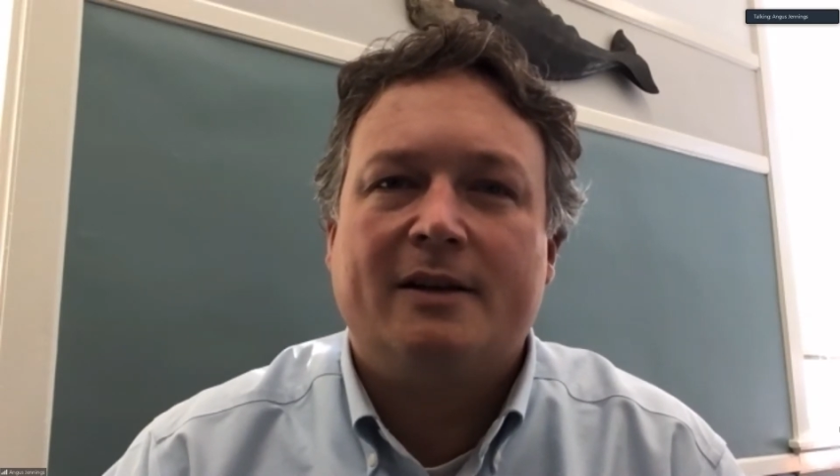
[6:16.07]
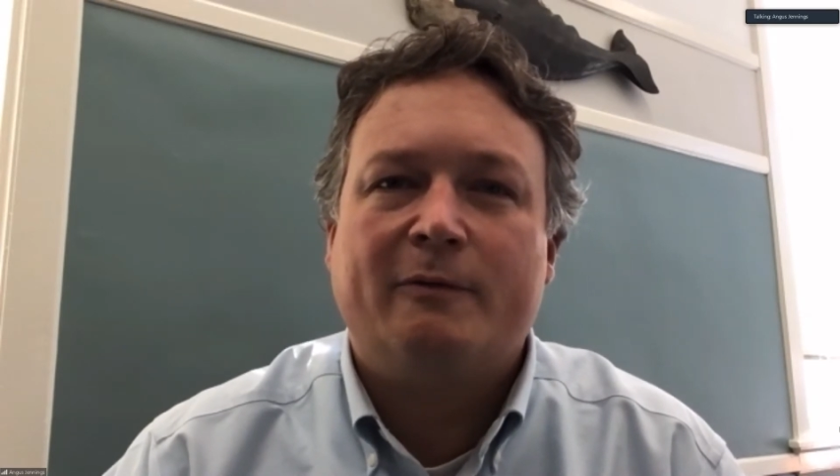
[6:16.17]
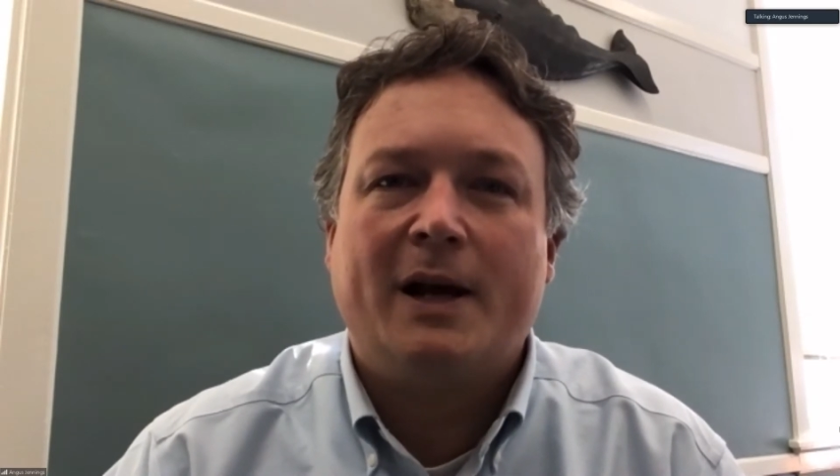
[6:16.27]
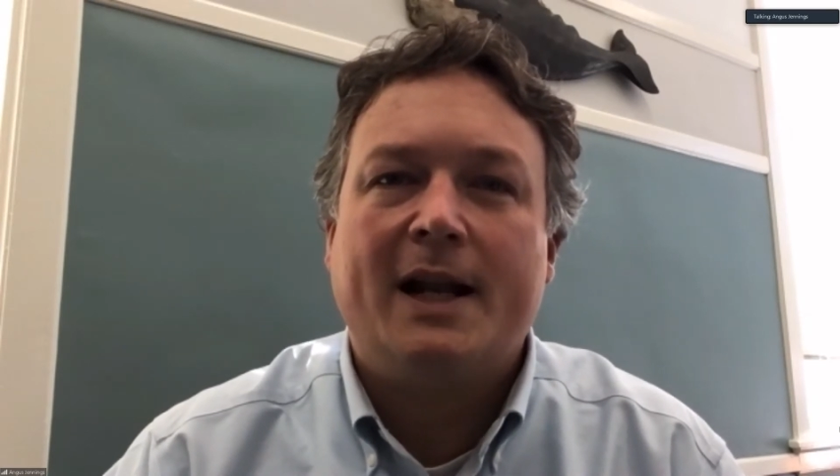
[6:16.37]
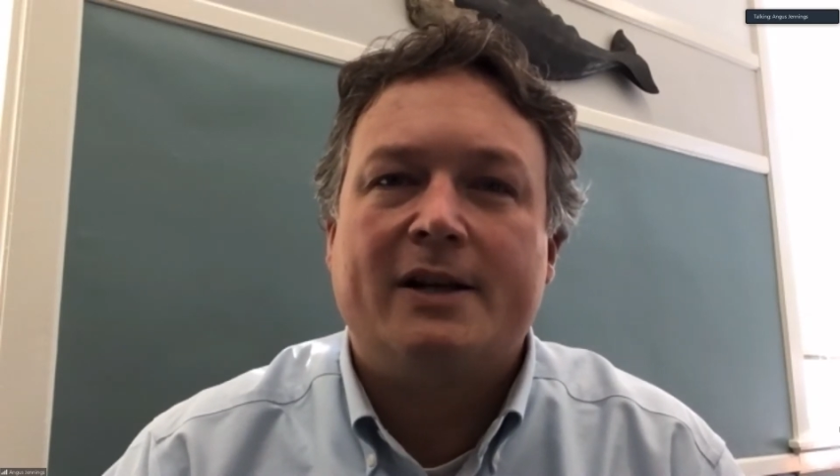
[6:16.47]
the
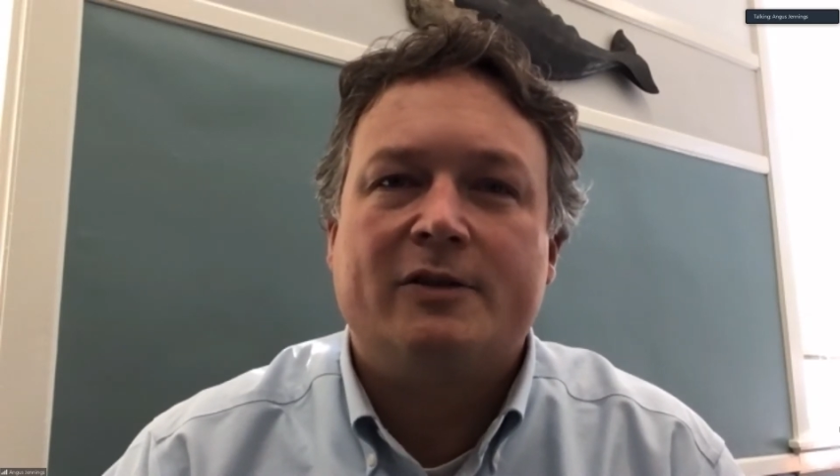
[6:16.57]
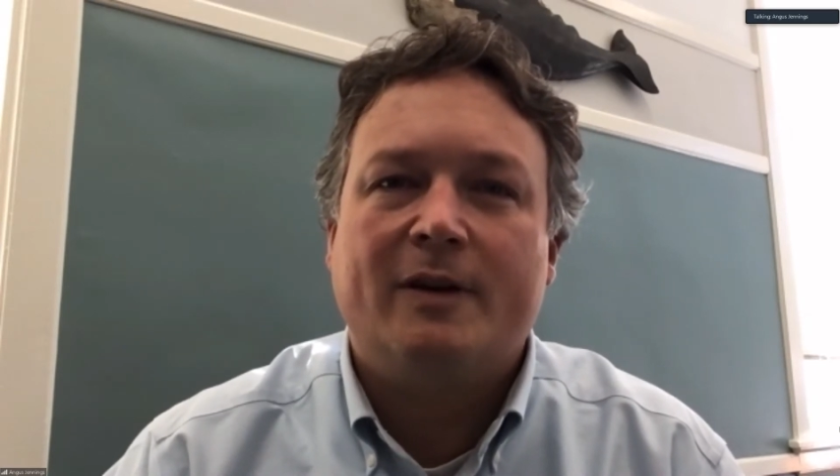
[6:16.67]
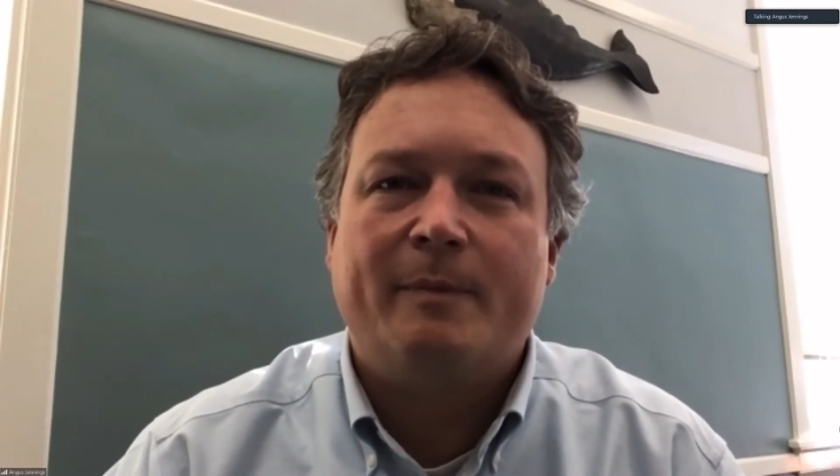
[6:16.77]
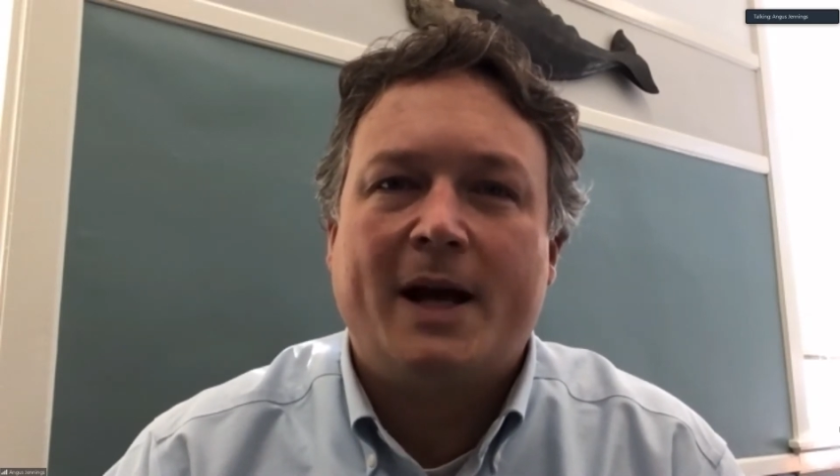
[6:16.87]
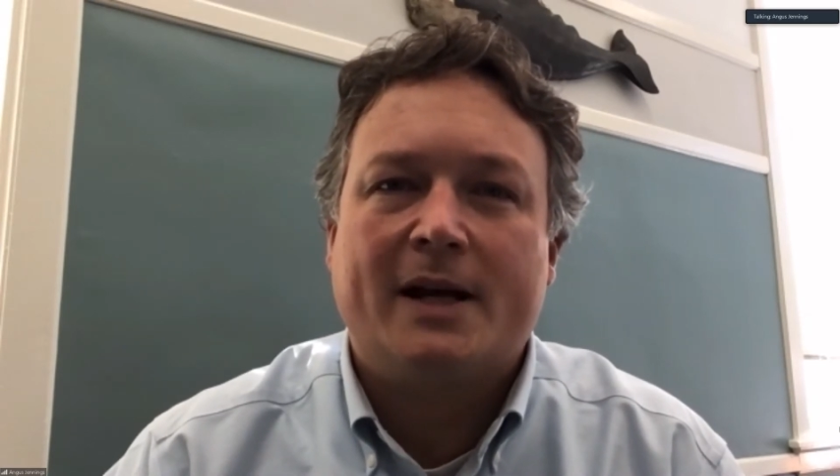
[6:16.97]
financial
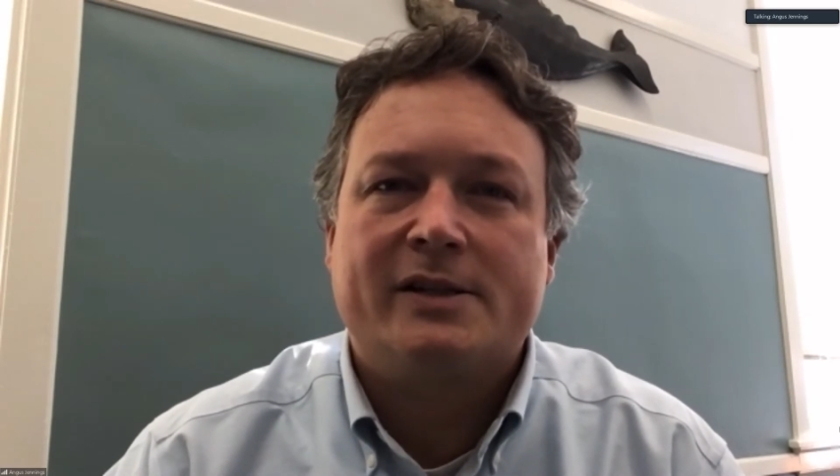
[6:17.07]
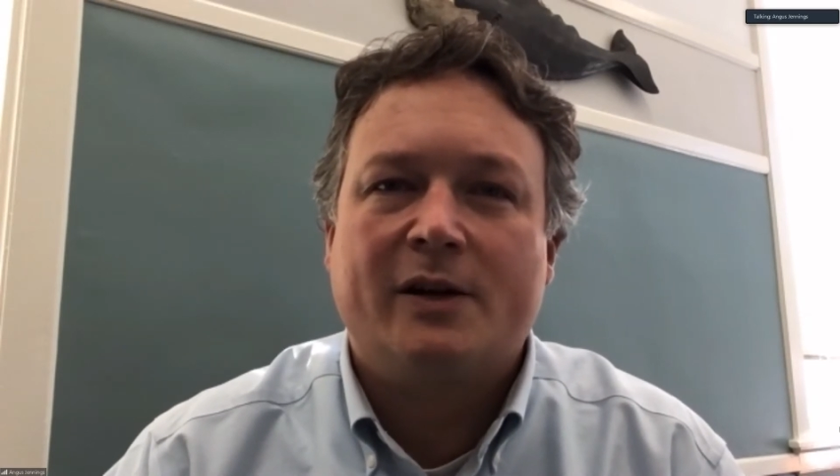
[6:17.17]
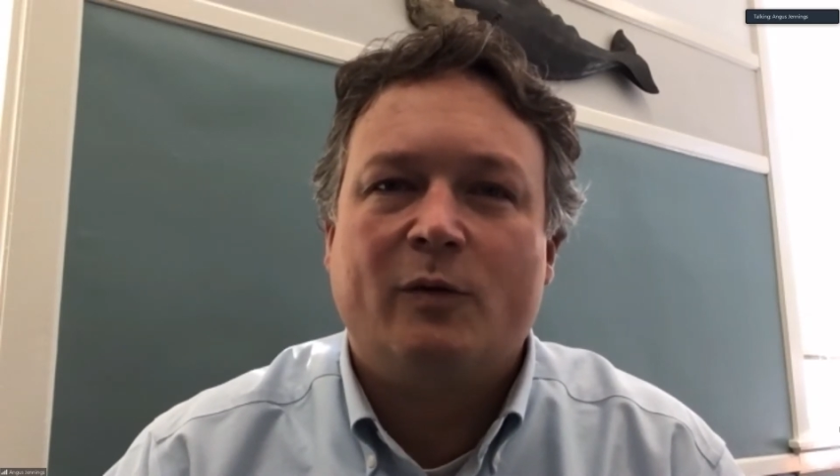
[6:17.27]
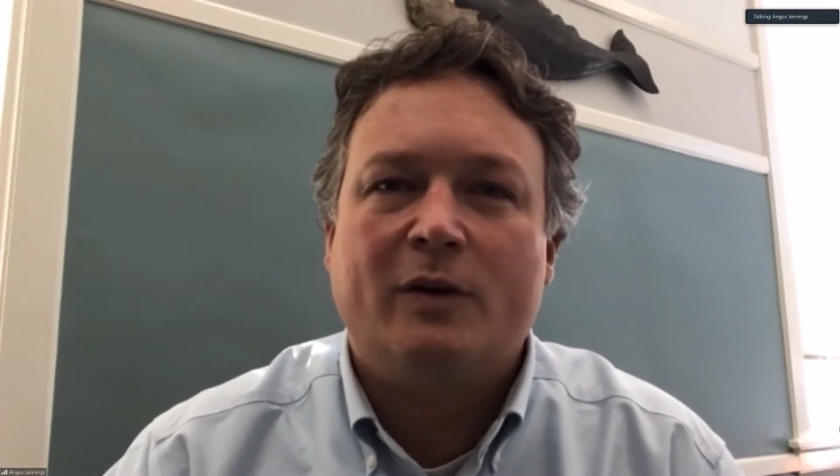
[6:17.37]
impacts. So